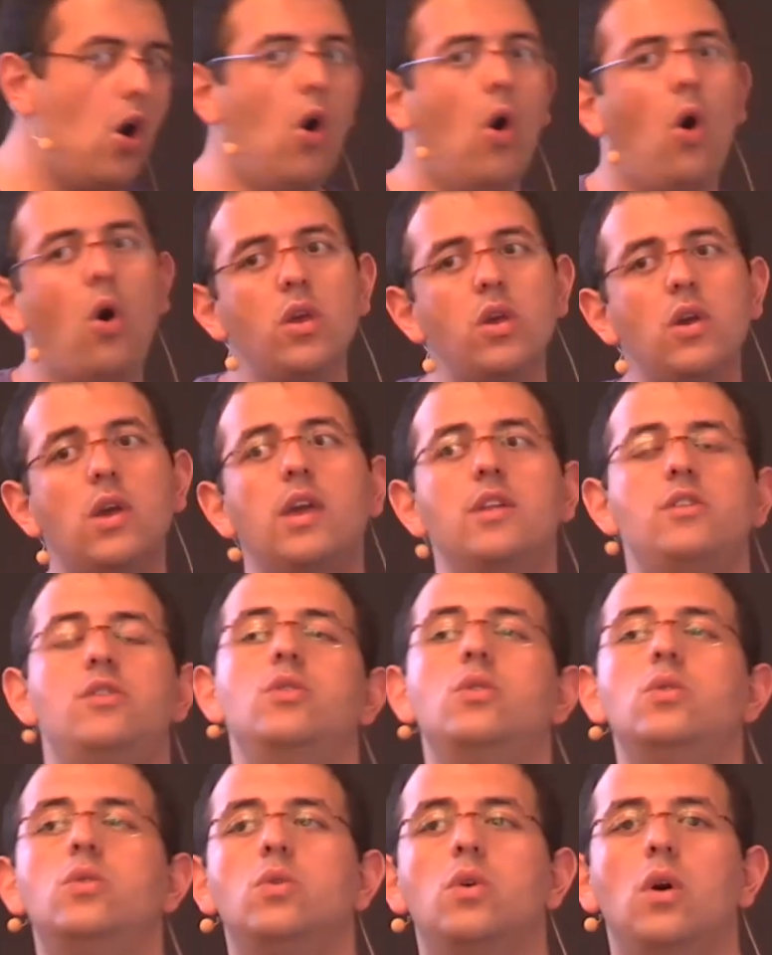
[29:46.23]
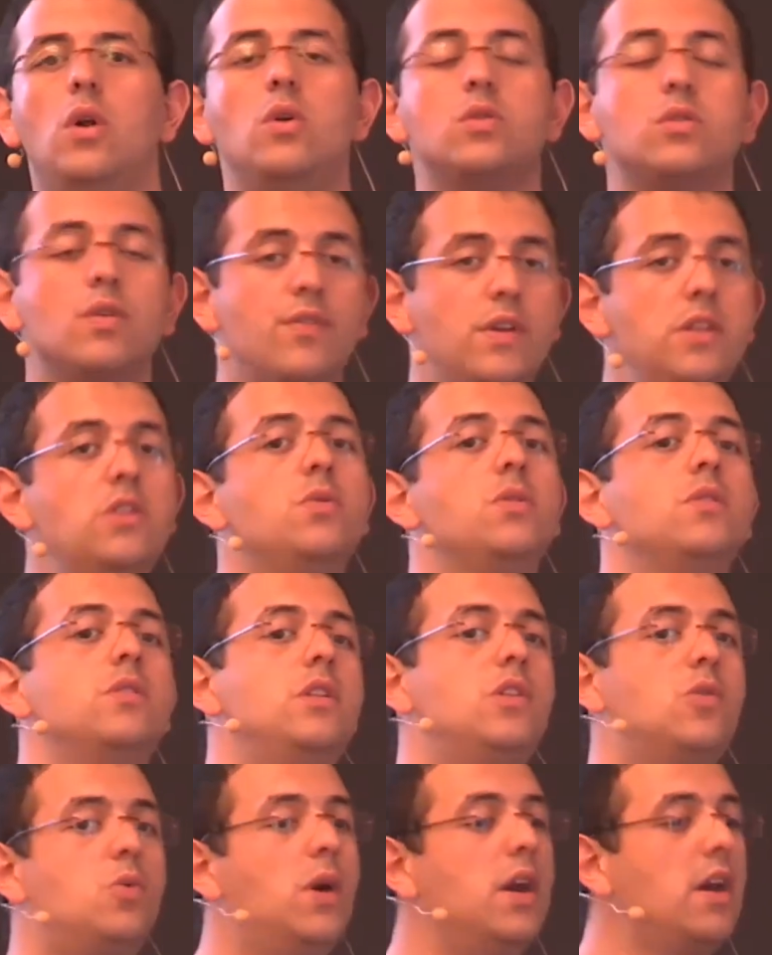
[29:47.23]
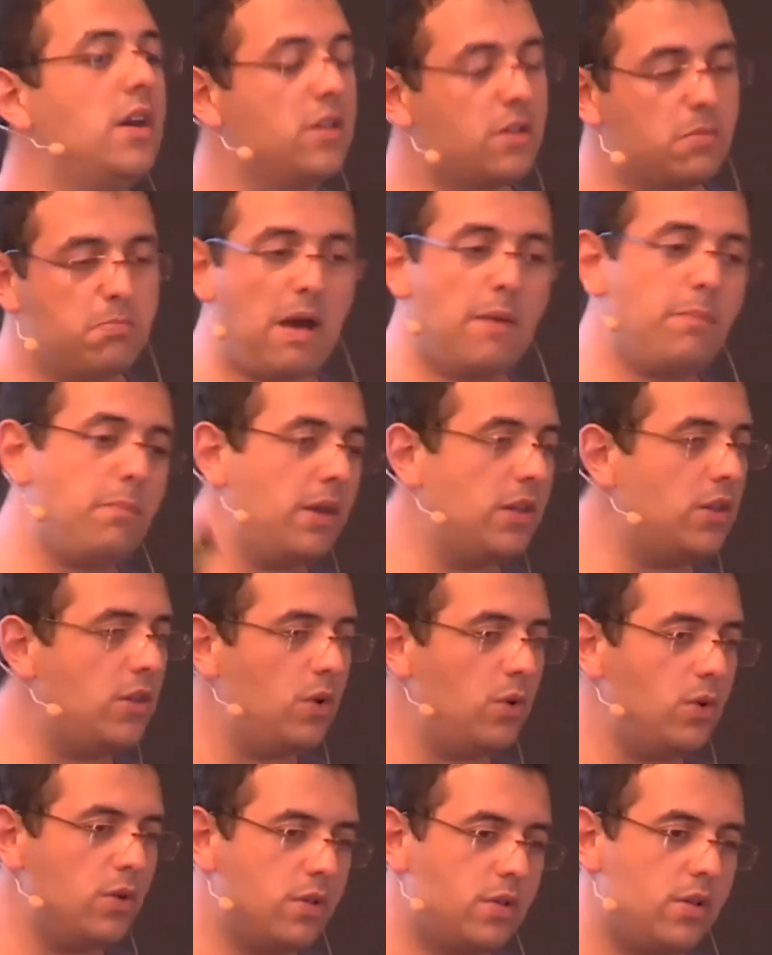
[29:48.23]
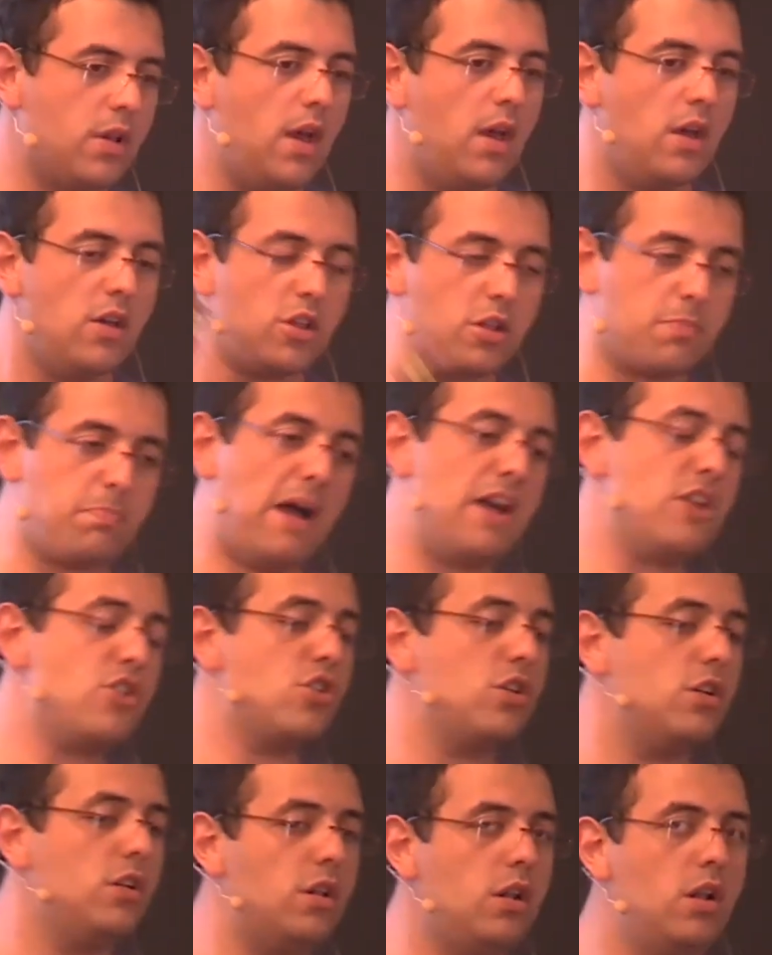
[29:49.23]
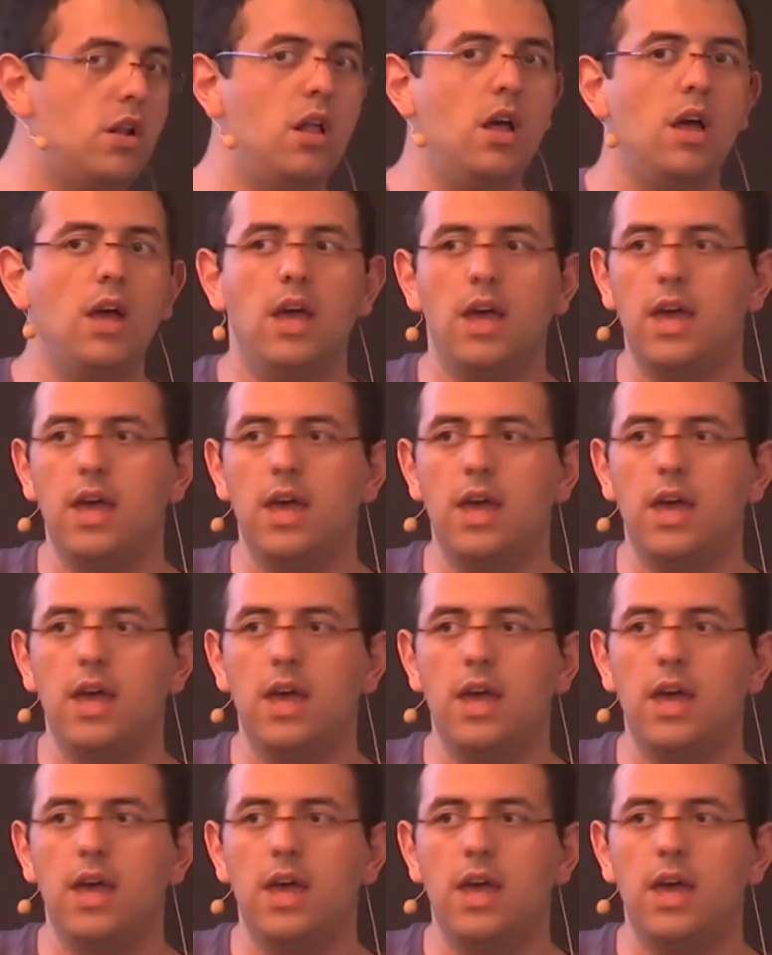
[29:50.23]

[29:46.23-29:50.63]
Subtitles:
or you can do a lot of interesting queries, MapReduce, spatial,